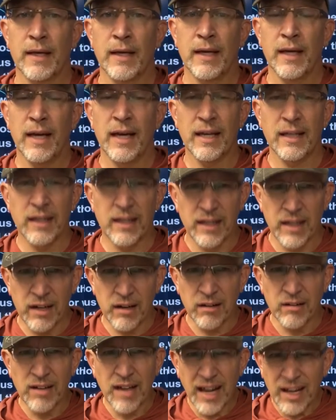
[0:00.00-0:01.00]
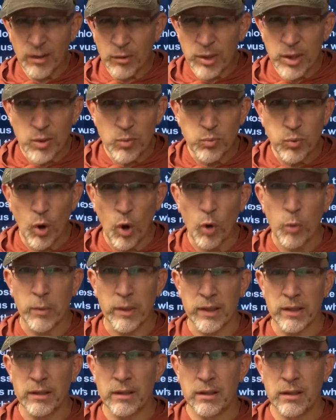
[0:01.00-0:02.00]
And they are not only
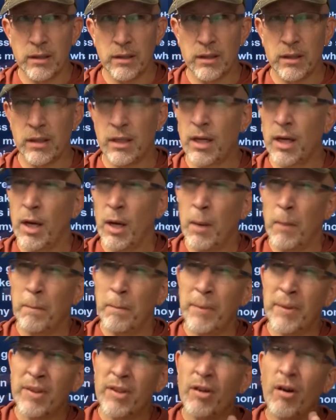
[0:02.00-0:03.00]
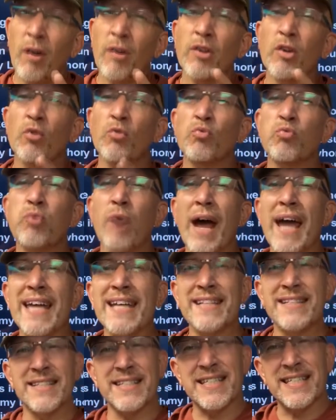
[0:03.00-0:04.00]
Roman, but they're on the
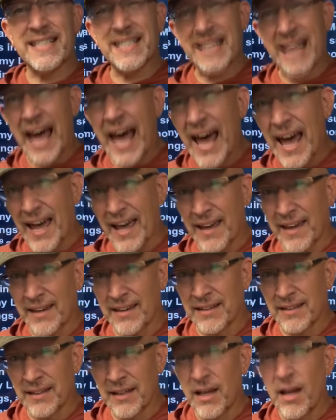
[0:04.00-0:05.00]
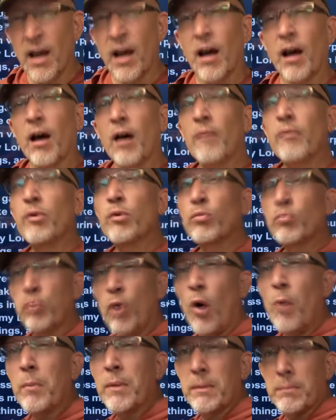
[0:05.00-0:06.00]
right side of the
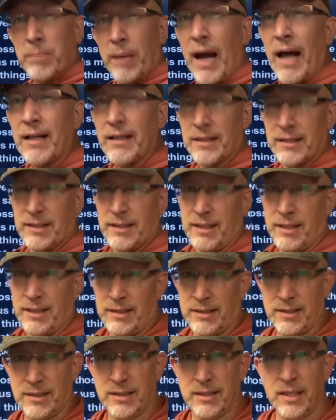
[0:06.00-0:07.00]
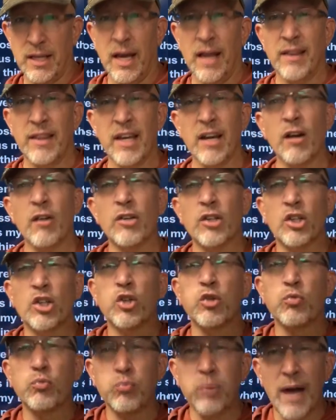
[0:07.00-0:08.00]
Roman politics. They are on the
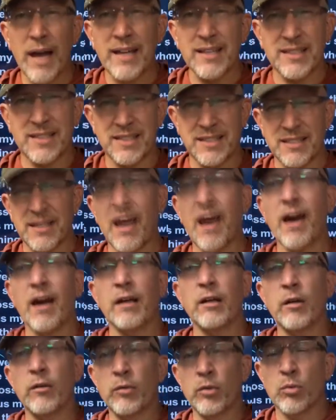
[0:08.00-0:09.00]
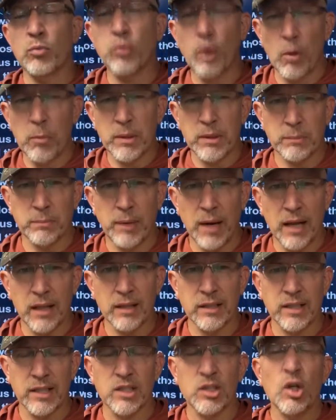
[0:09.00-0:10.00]
correct side of the Roman
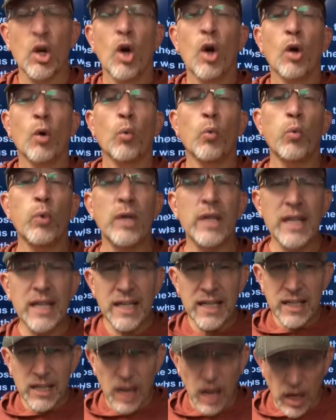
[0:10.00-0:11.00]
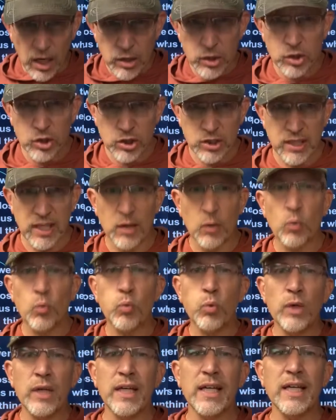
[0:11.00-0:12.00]
politics. We understand,
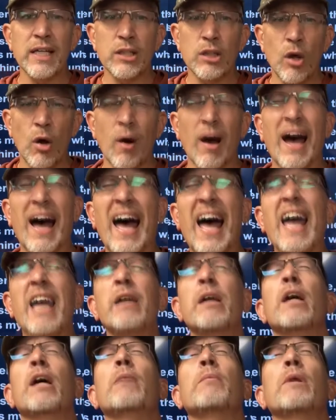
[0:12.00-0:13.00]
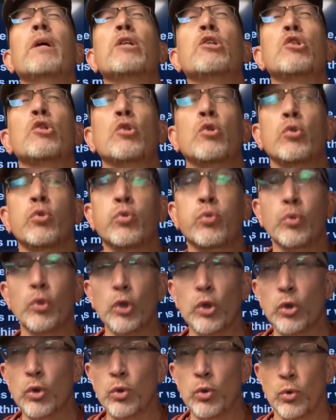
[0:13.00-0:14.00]
we know I am a
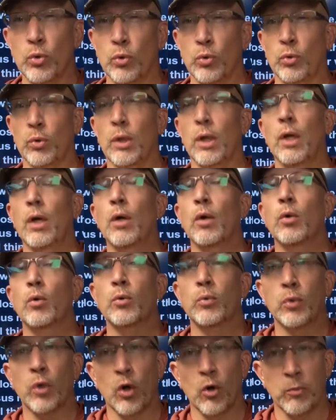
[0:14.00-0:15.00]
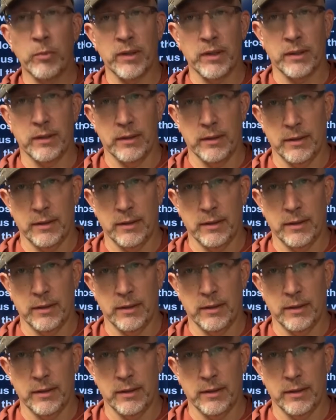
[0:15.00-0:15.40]
true Roman.